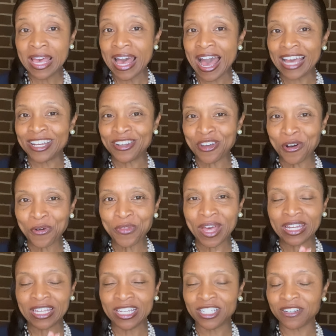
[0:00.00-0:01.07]
I know
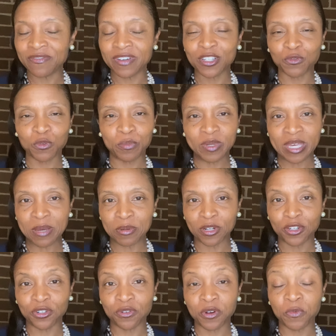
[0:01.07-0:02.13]
that each of us will be able to
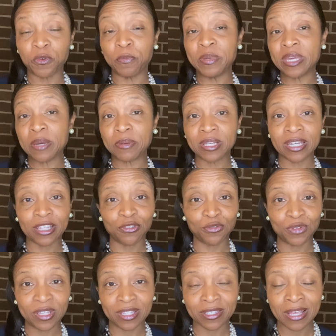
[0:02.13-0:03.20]
do it. We'll be able to get through
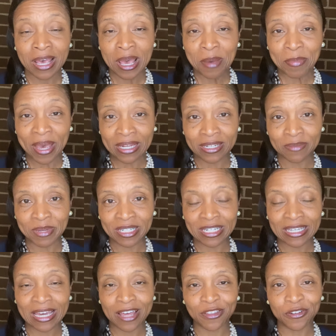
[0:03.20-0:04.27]
this pandemic
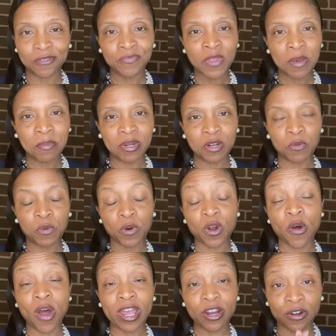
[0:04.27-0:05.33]
together, but it will
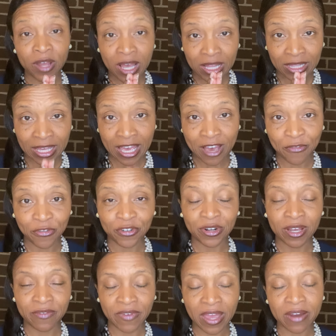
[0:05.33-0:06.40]
require the effort
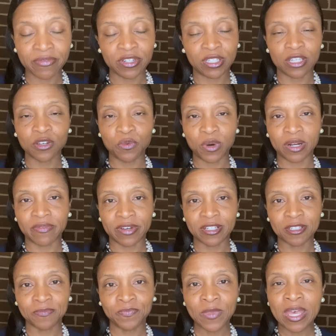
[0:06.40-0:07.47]
of every single one of us.